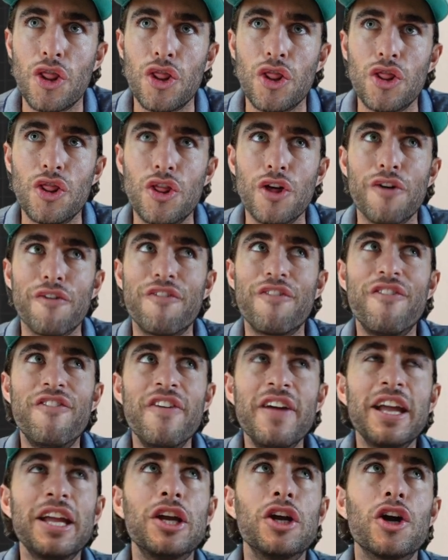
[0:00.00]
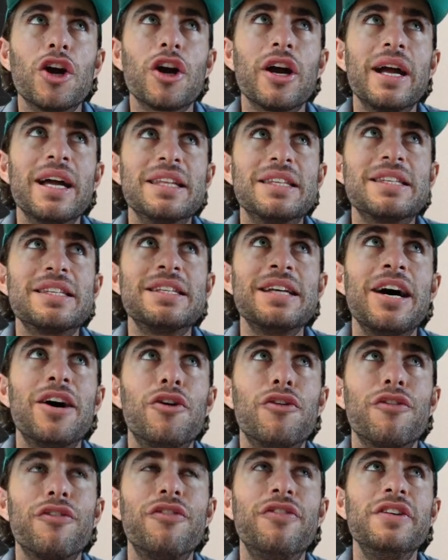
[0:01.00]
the figure
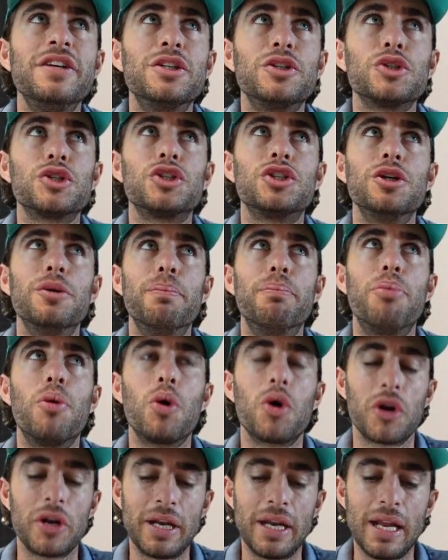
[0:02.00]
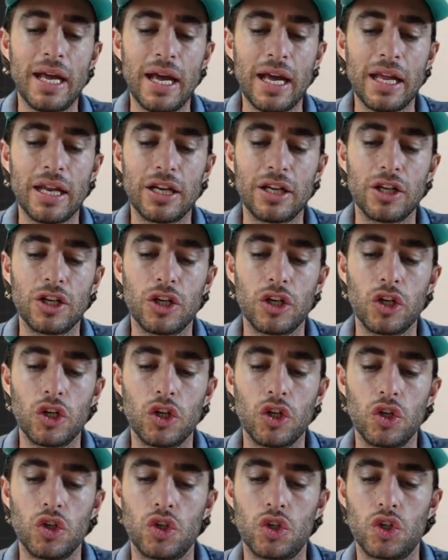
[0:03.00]
itself feels subordinate
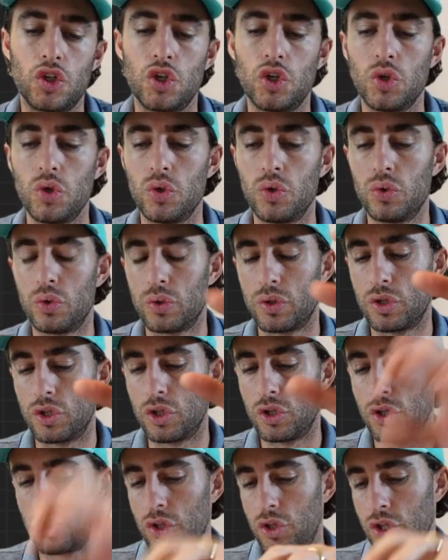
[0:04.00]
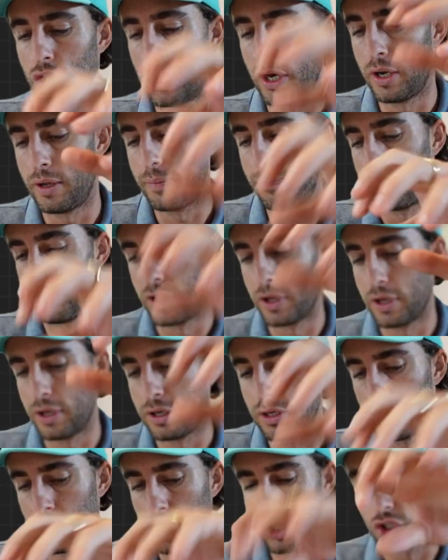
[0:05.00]
to
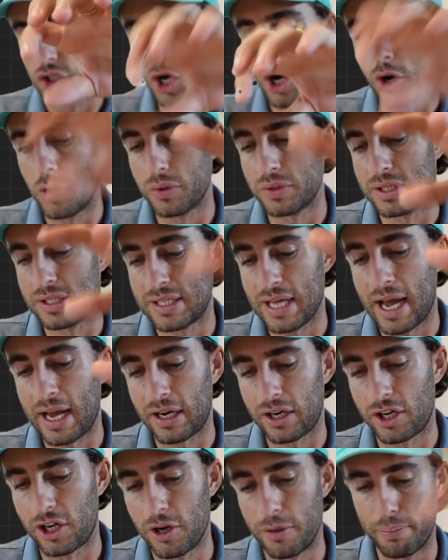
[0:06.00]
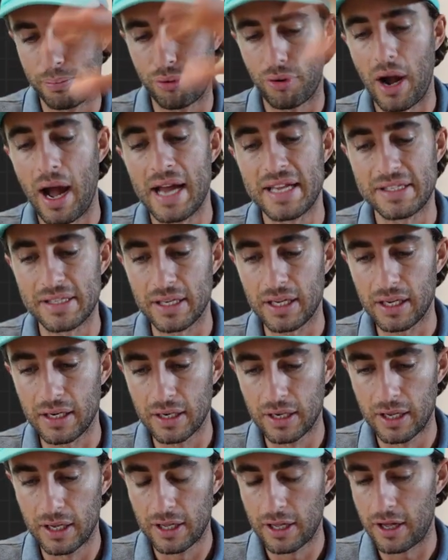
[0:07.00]
the tones that comprise it.
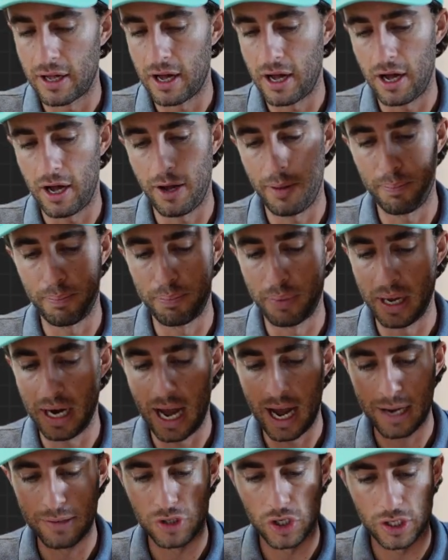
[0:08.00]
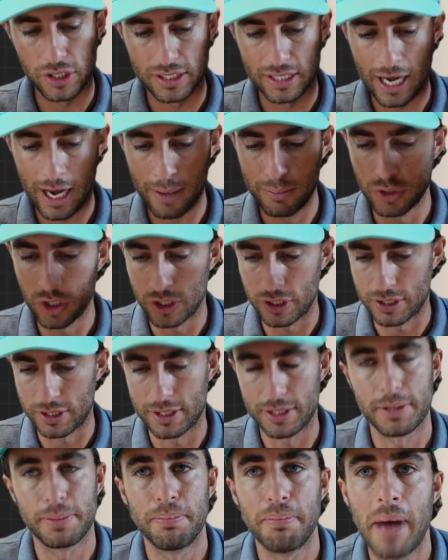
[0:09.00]
But I'm
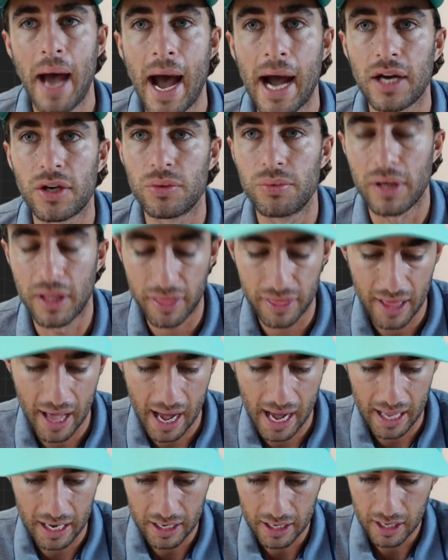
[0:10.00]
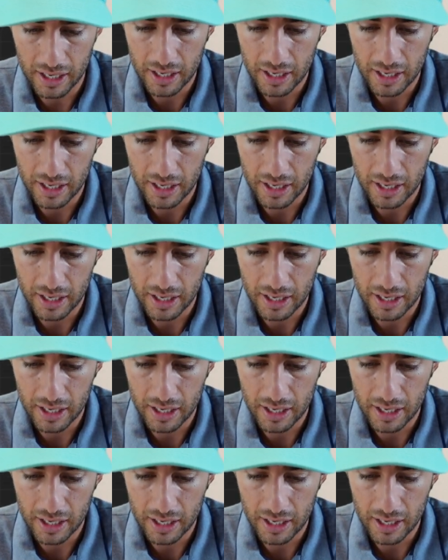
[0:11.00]
just smacked with that